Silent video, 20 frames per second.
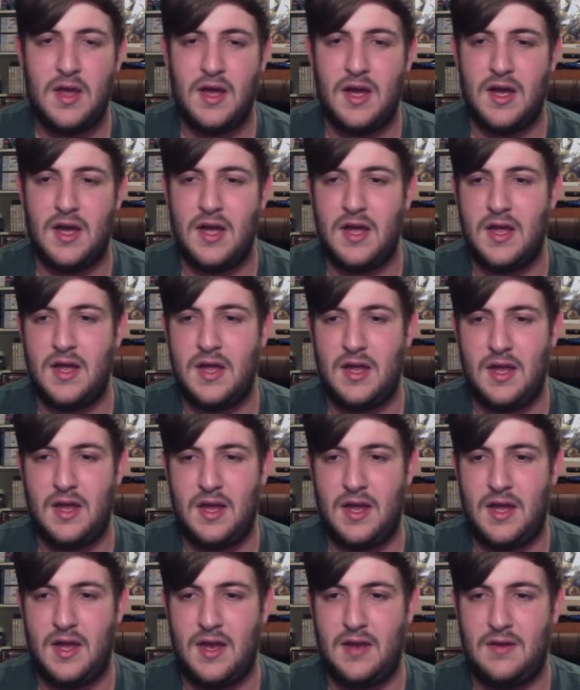Uh,
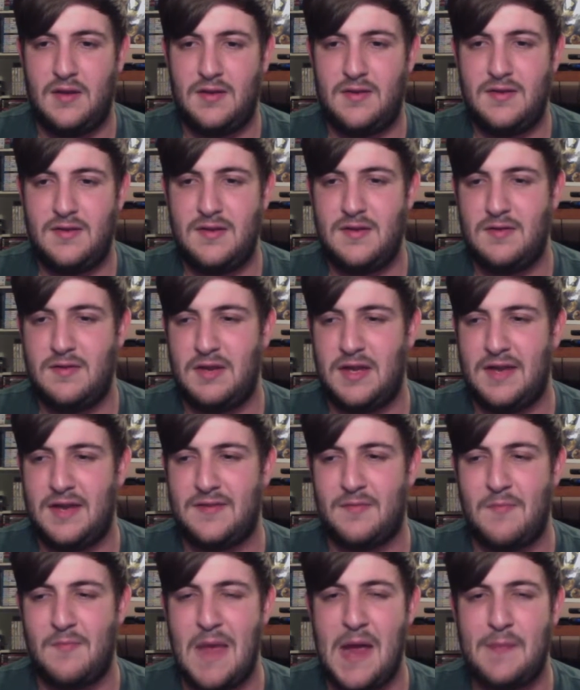it
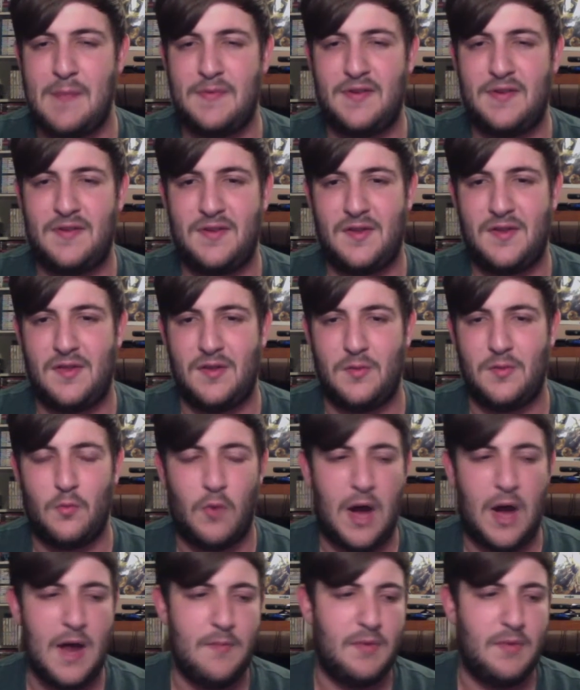gets mapped to the
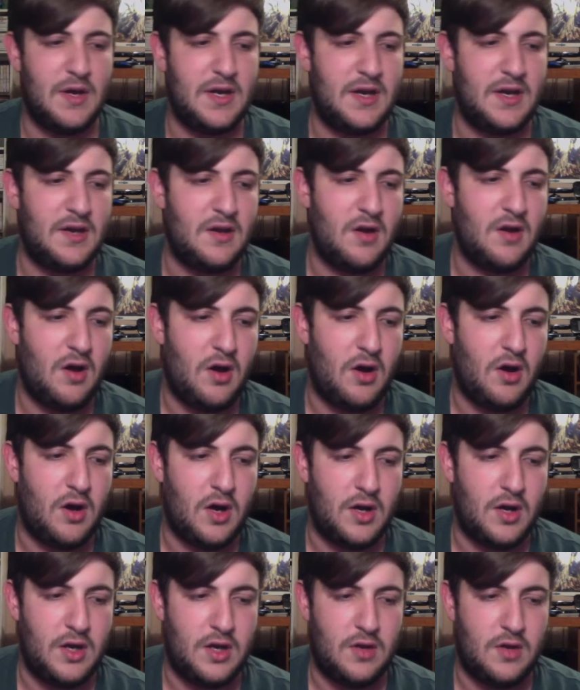Y button
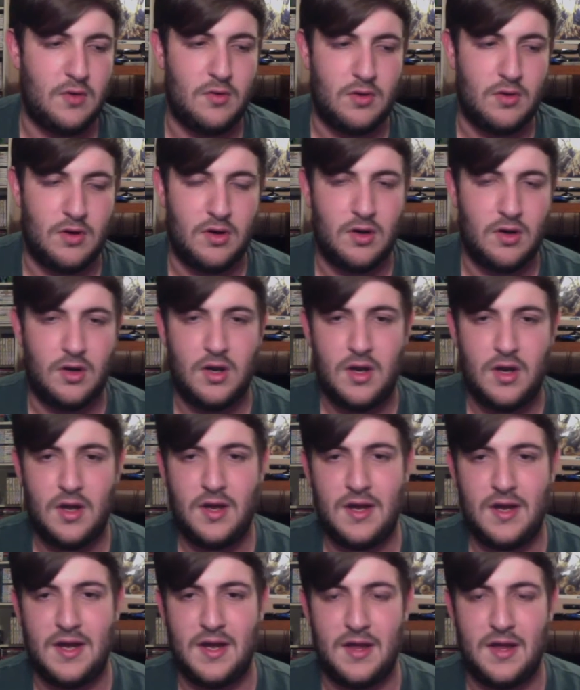on your
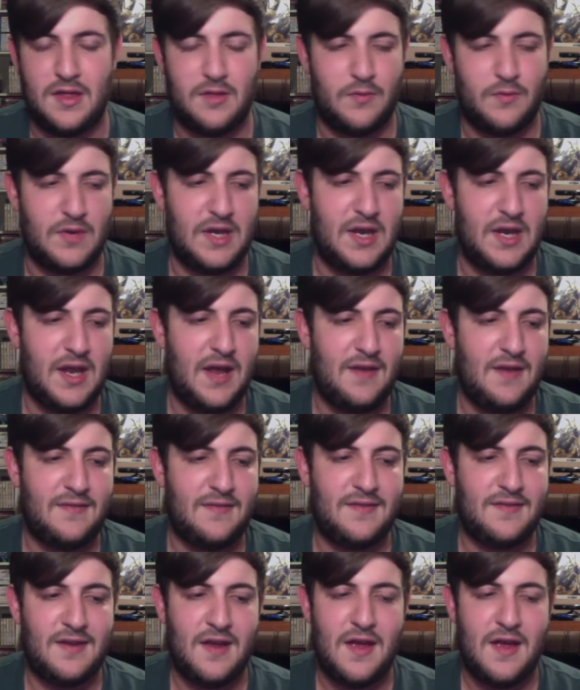uh, three D
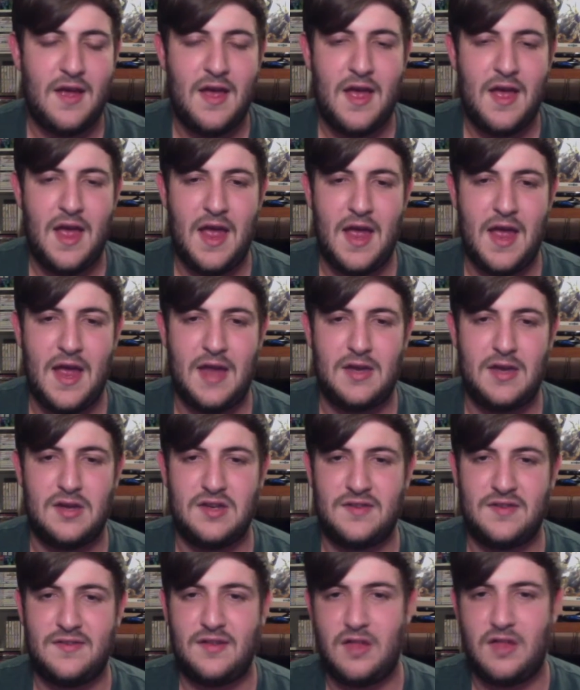S, and you
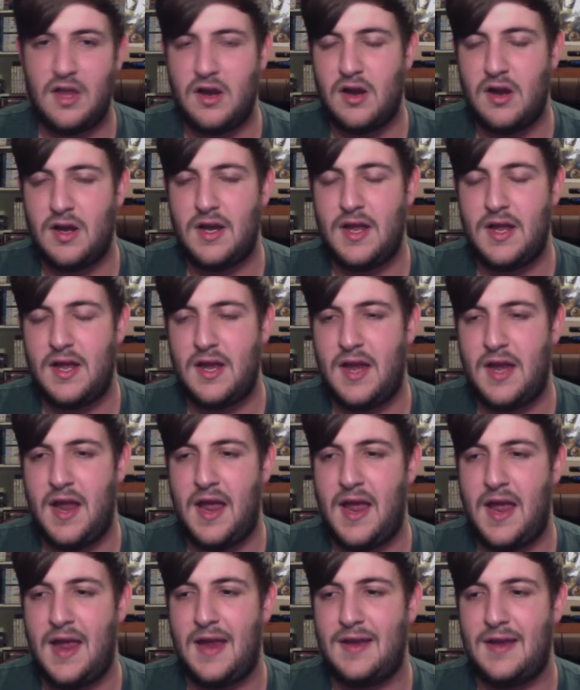just click on it,
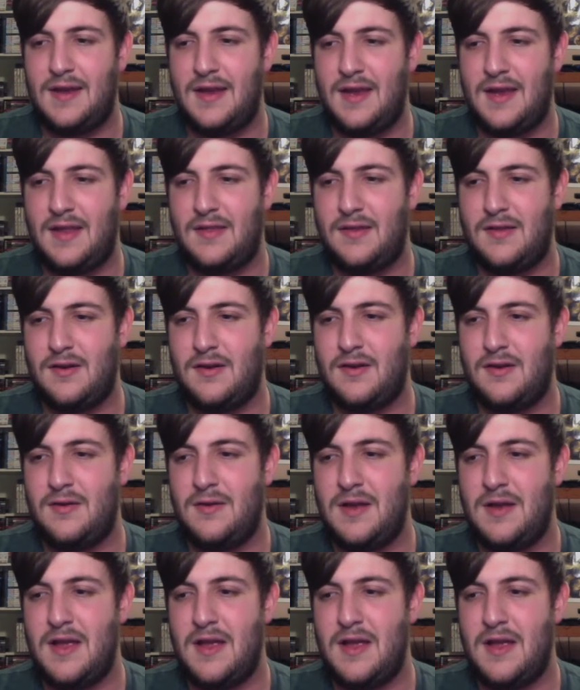and either...